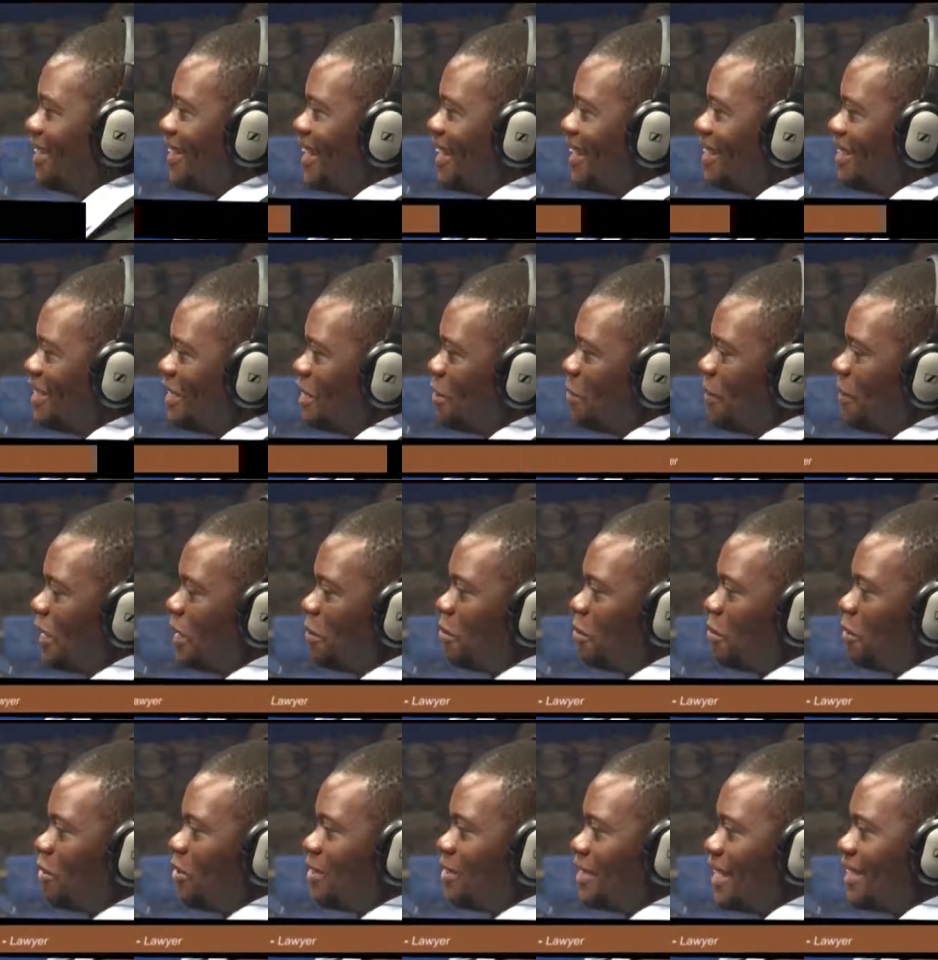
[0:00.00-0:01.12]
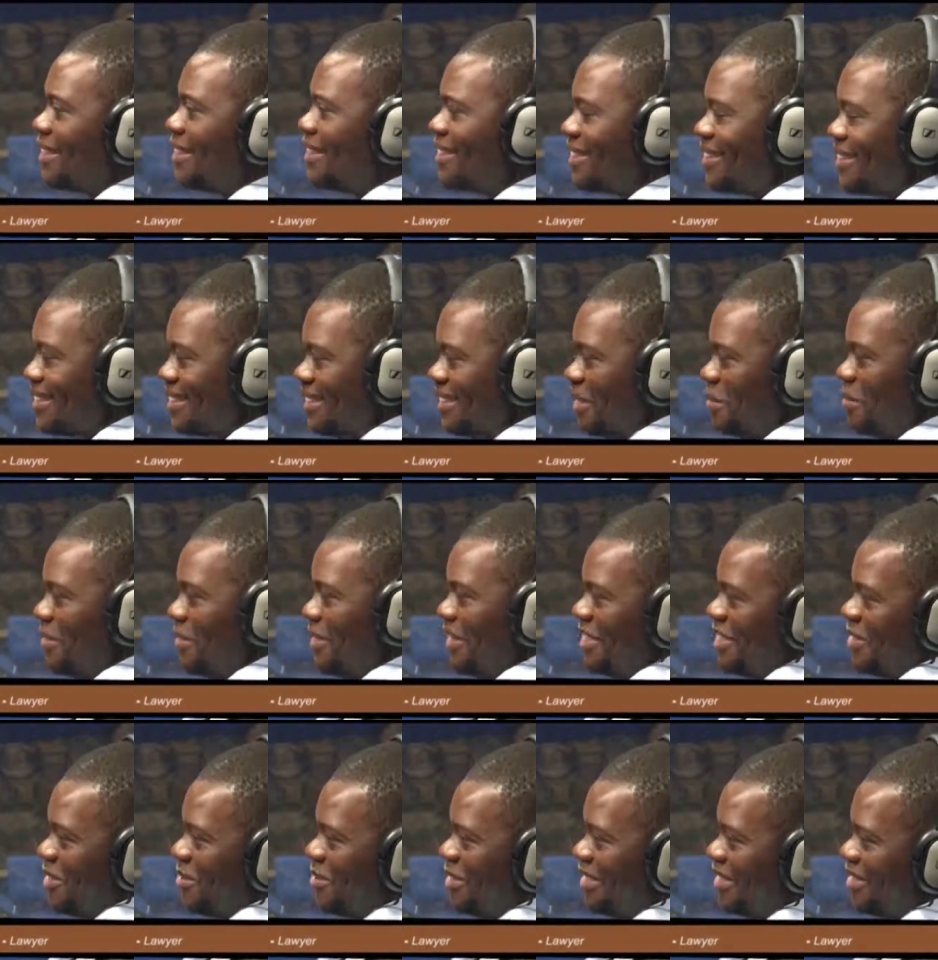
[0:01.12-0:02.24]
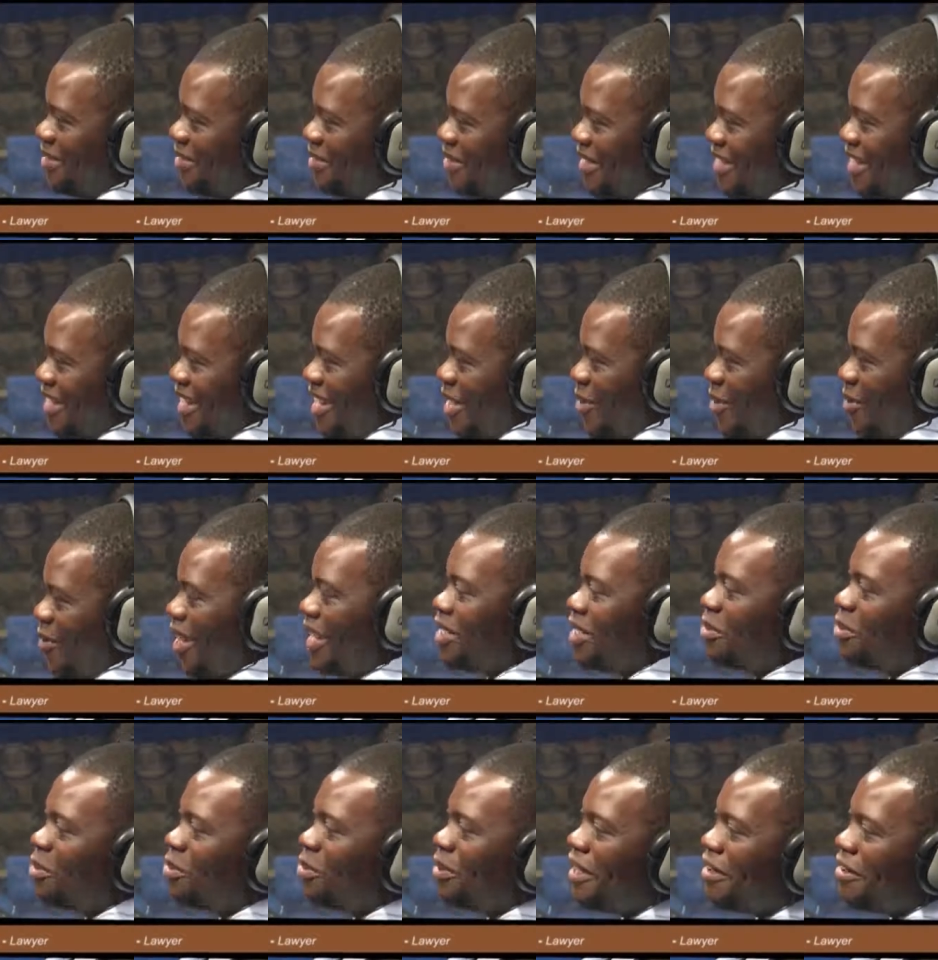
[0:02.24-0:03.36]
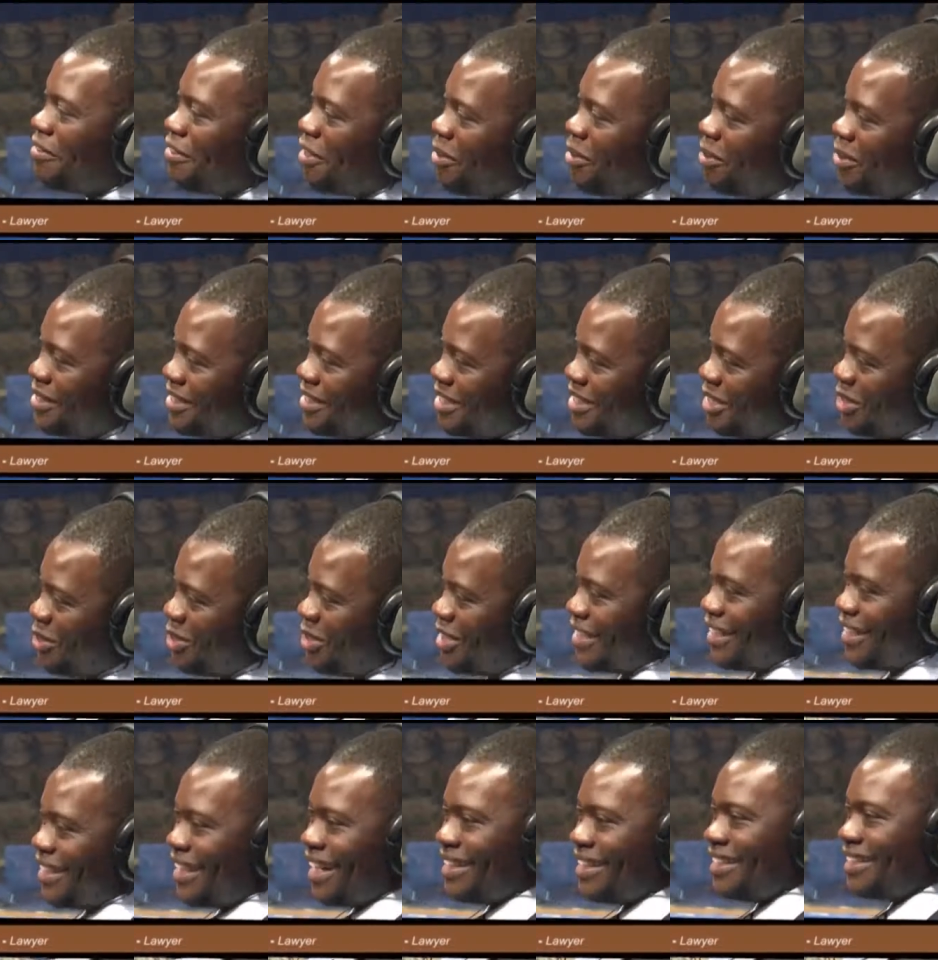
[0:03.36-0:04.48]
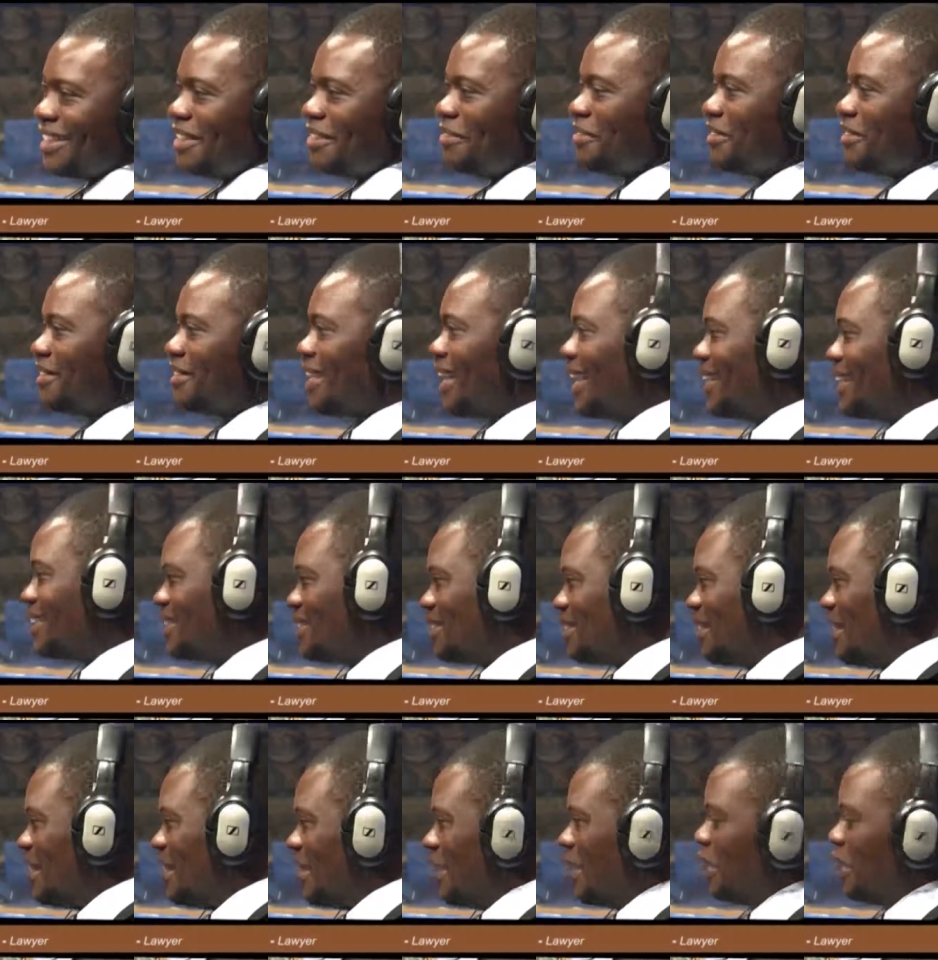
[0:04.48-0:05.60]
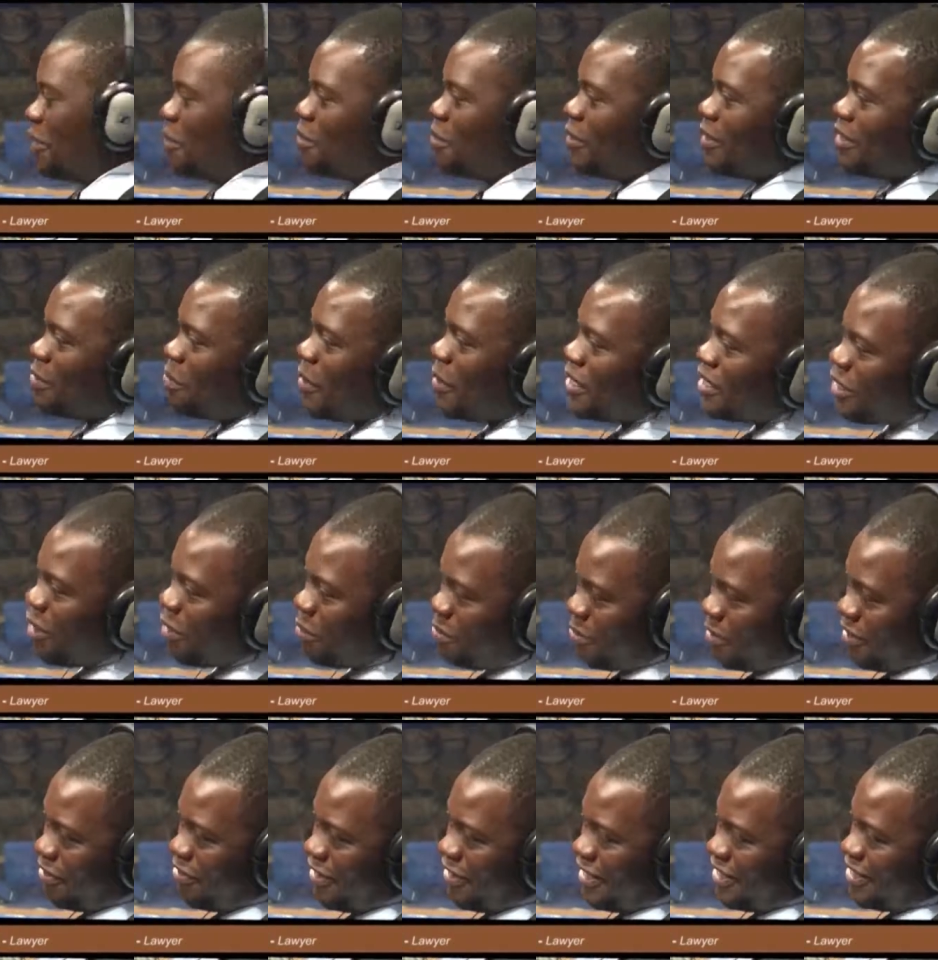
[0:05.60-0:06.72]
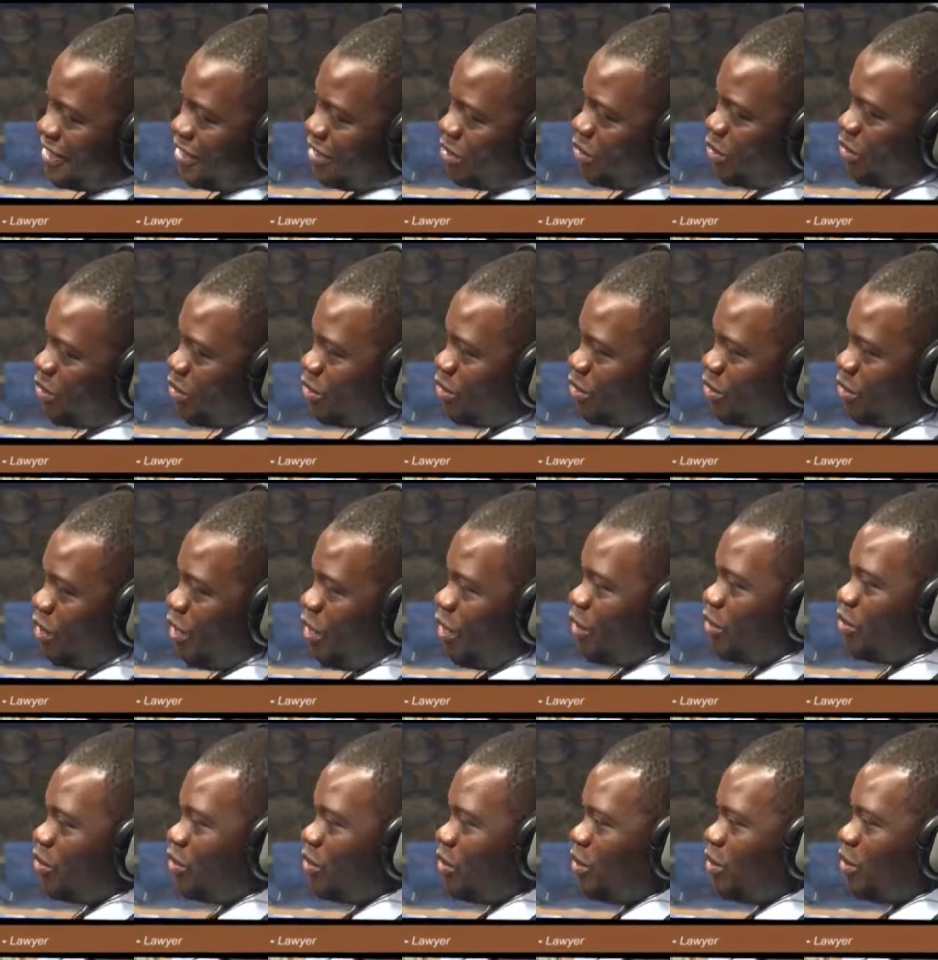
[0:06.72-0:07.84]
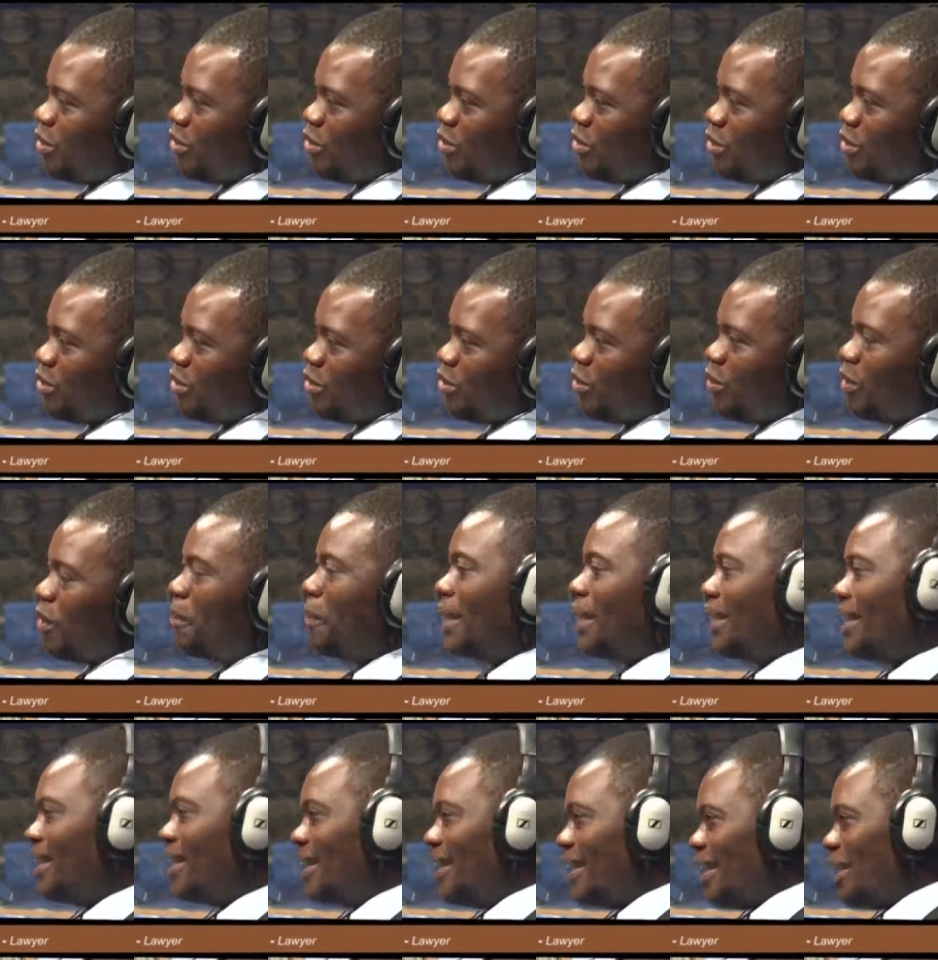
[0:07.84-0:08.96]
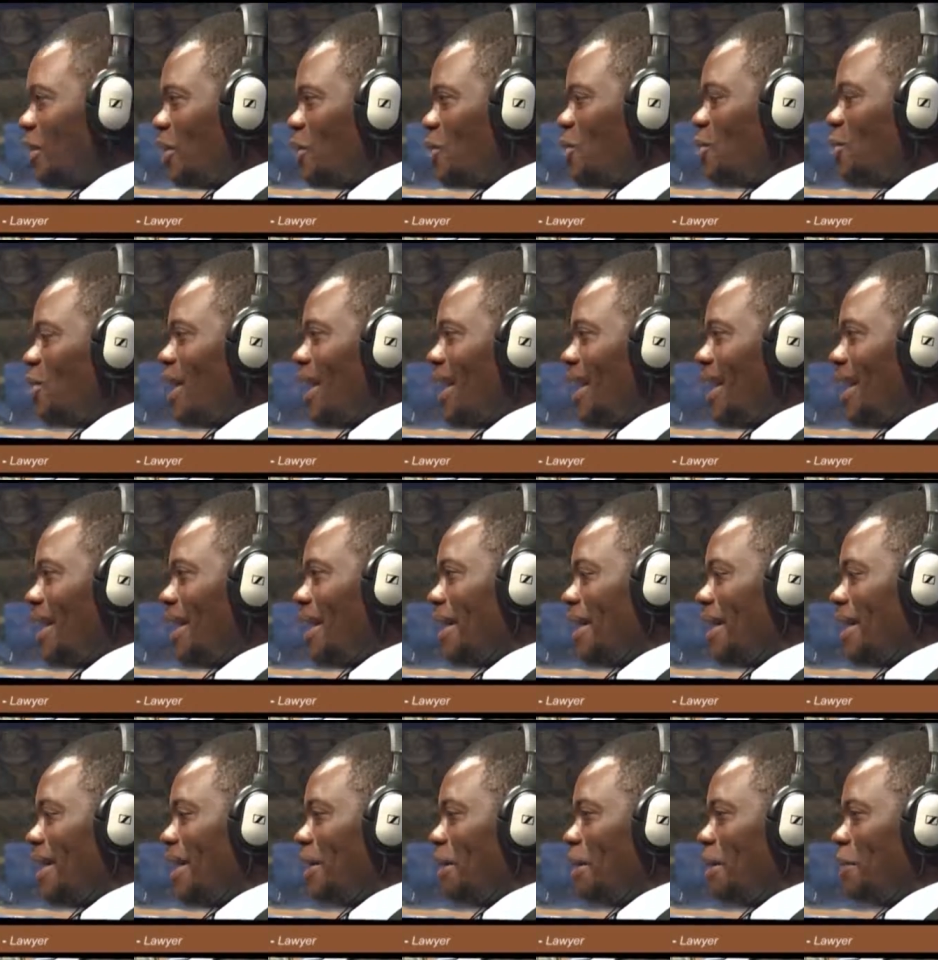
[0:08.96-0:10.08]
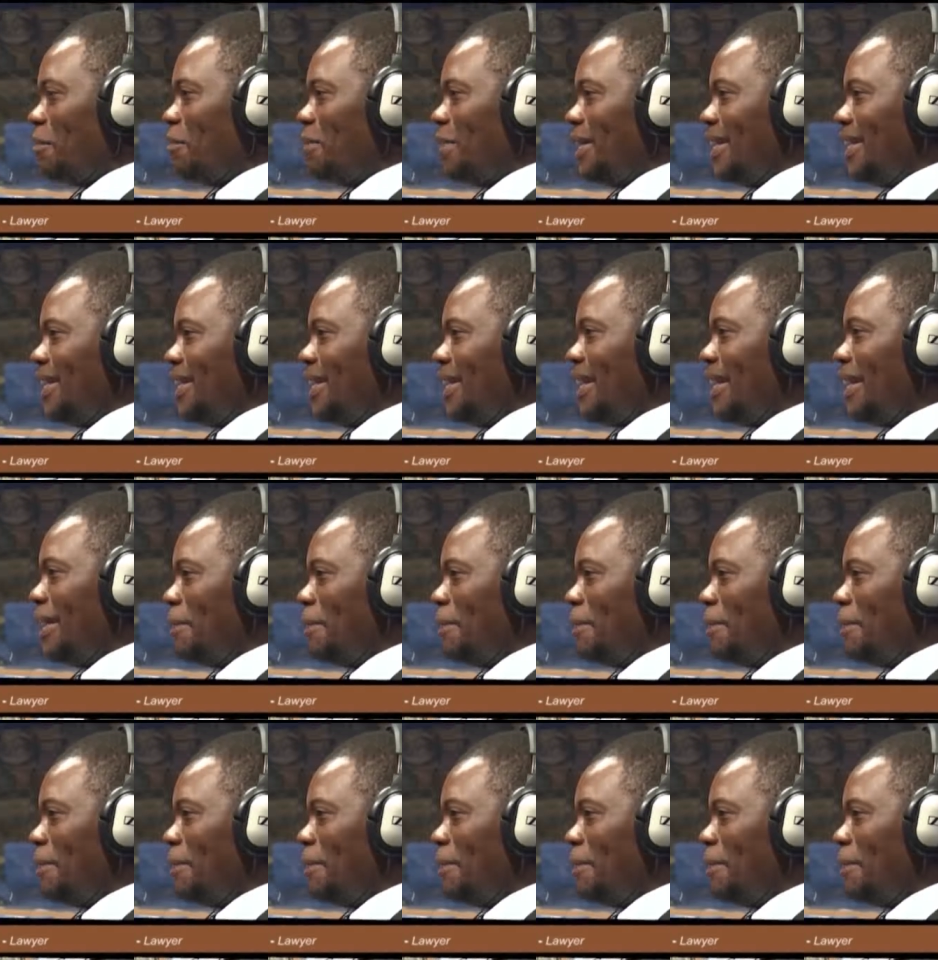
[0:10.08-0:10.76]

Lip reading: in that respect, because that is discrimination on its own. Why should we have a constitution that gives rights, a special preference to women who are being